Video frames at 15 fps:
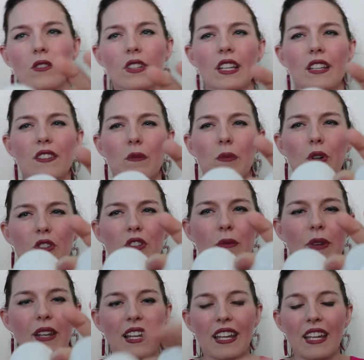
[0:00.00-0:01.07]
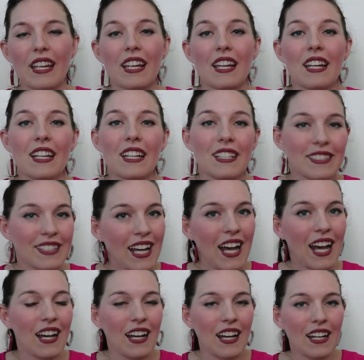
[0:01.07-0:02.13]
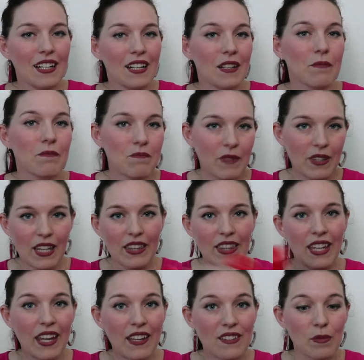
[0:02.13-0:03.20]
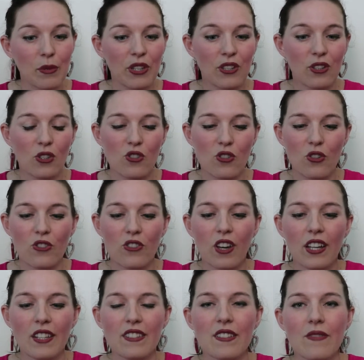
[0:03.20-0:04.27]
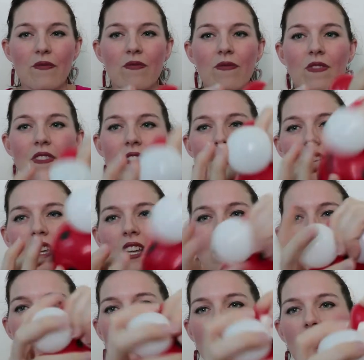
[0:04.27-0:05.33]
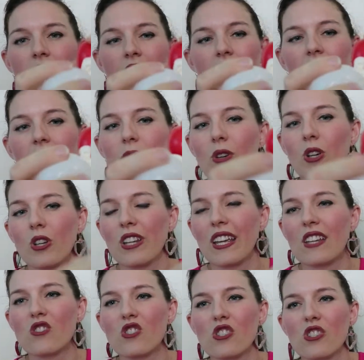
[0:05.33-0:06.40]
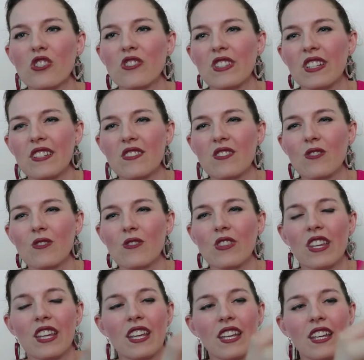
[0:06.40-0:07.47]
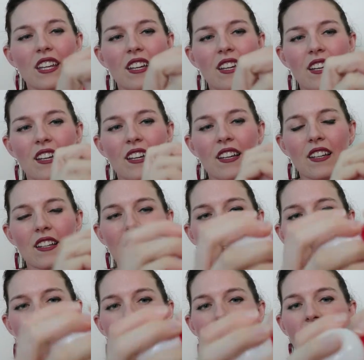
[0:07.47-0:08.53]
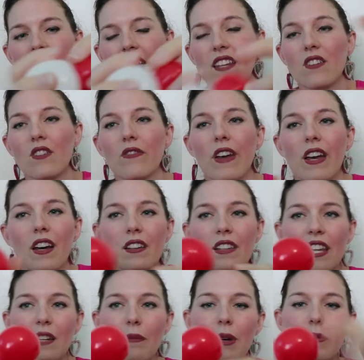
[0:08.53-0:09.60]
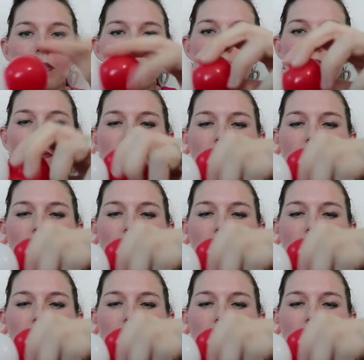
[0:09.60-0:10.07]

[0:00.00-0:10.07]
that's approximately um, the air in the two sides. And then we're going to introduce it into the end of our ladybug balloon.